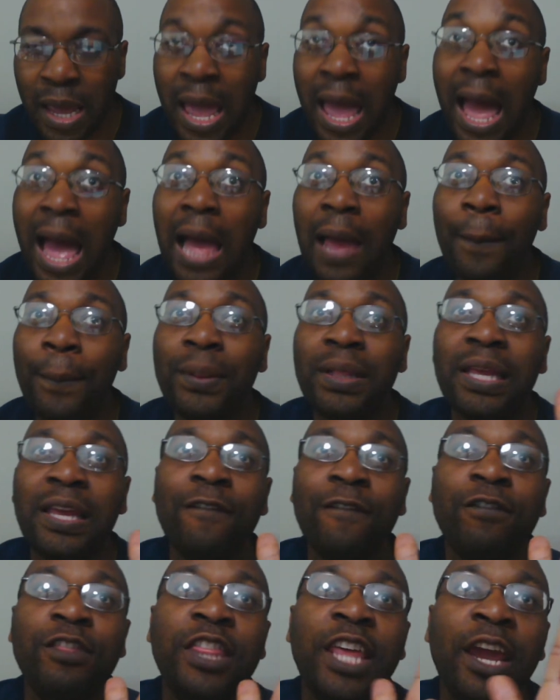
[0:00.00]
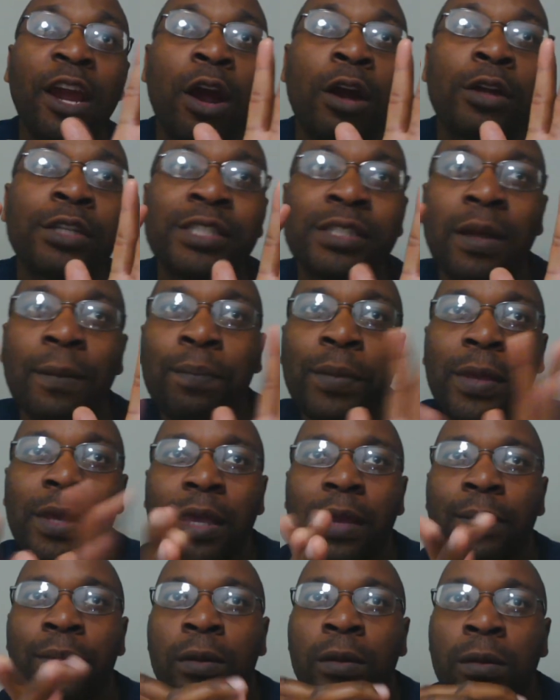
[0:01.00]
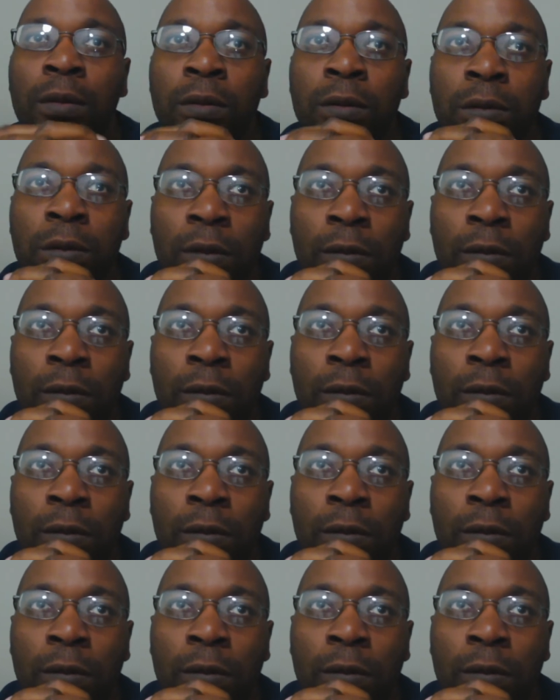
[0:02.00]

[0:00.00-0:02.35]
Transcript: I believe there are some people